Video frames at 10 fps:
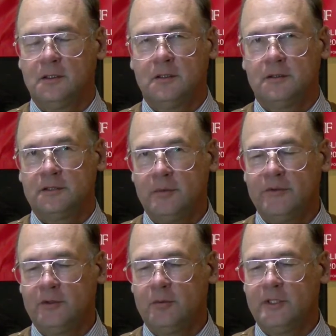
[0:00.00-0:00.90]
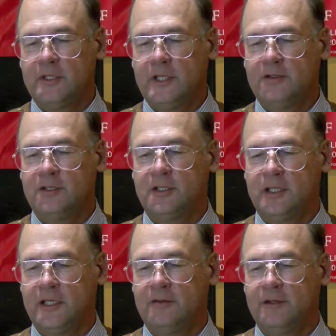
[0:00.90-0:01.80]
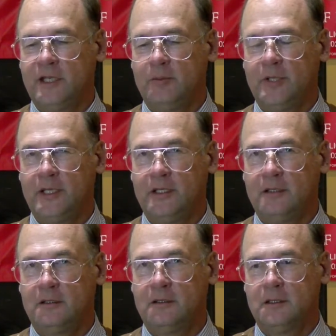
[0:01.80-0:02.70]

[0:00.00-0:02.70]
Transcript: Some of you have been engaging in negative campaigning.